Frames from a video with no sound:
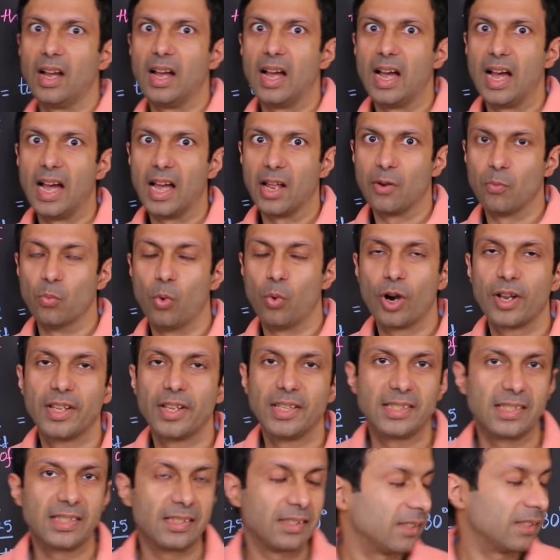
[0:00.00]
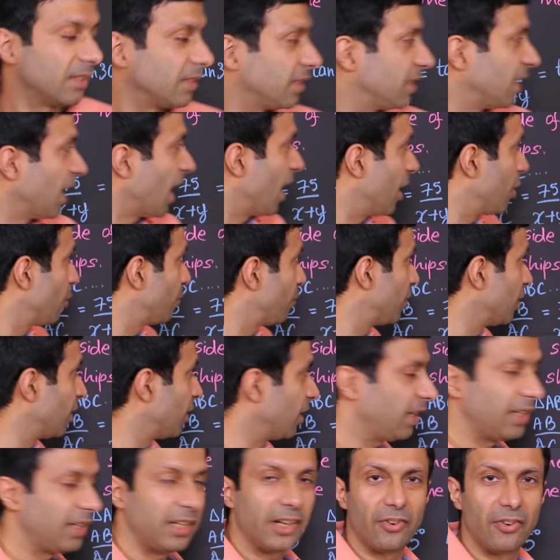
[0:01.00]
And what is tan of
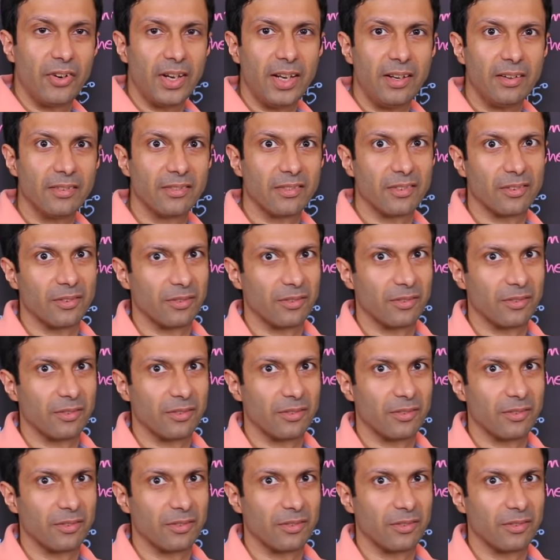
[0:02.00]
30 degree?